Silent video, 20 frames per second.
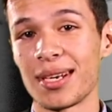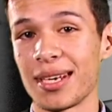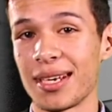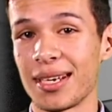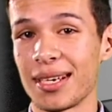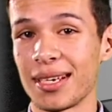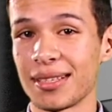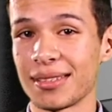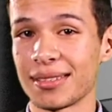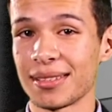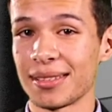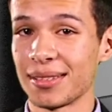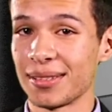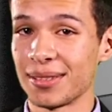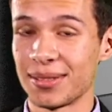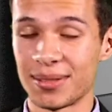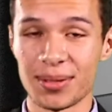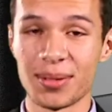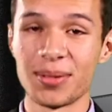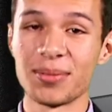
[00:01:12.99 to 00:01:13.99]
And
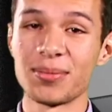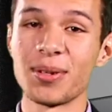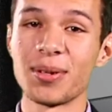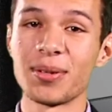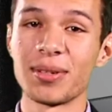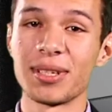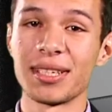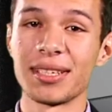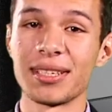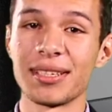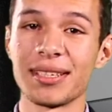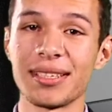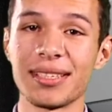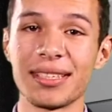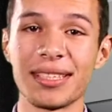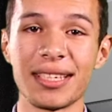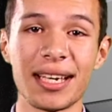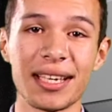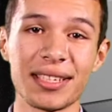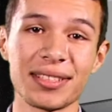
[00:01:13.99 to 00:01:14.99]
don't worry,
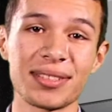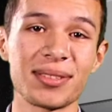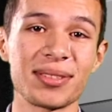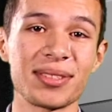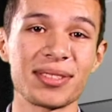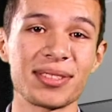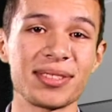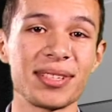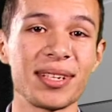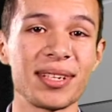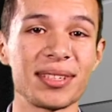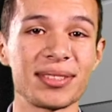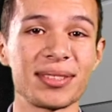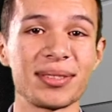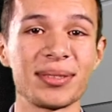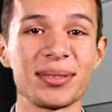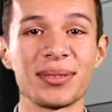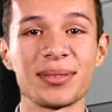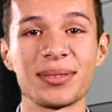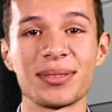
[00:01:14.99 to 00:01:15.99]
the answer is not
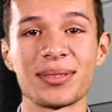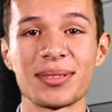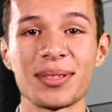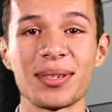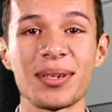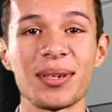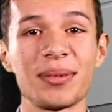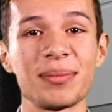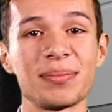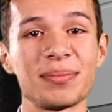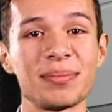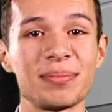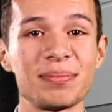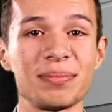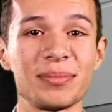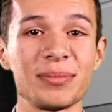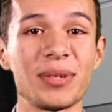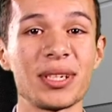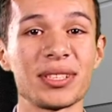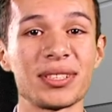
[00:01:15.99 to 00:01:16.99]
to stop
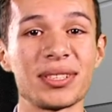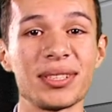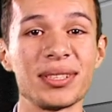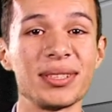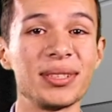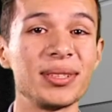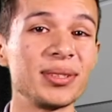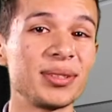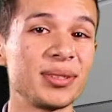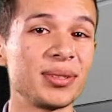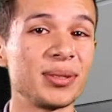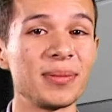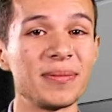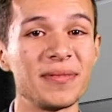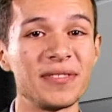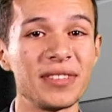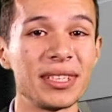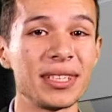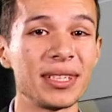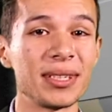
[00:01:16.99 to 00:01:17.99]
watching YouTube
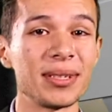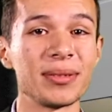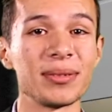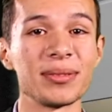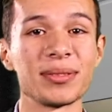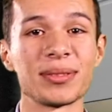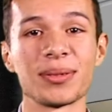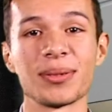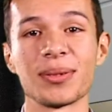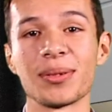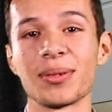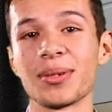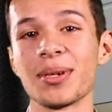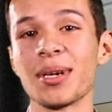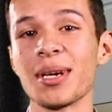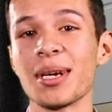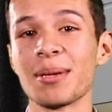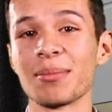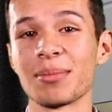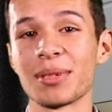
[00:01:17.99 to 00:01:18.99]
videos or
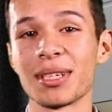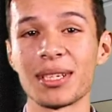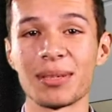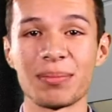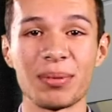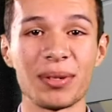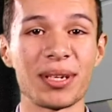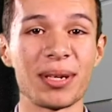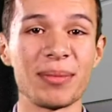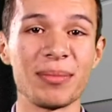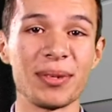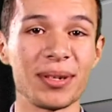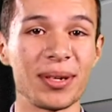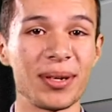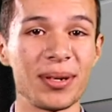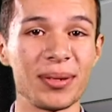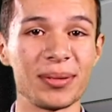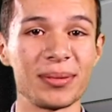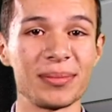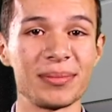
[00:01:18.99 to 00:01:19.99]
playing Pokemon
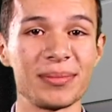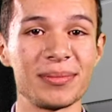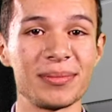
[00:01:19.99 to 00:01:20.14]
Go.